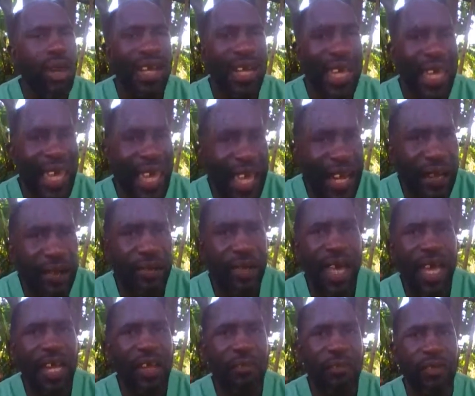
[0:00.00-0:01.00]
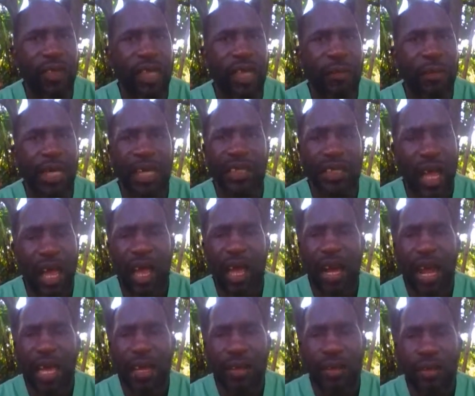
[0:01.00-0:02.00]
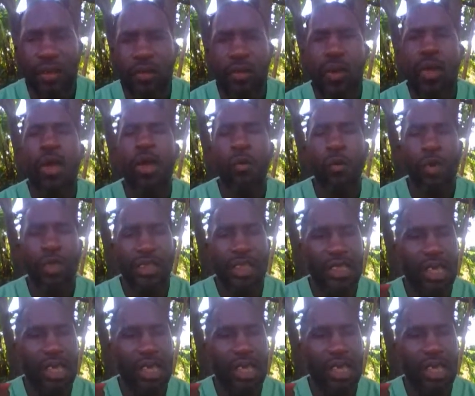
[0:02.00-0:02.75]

that health had a feeling, because all I knew was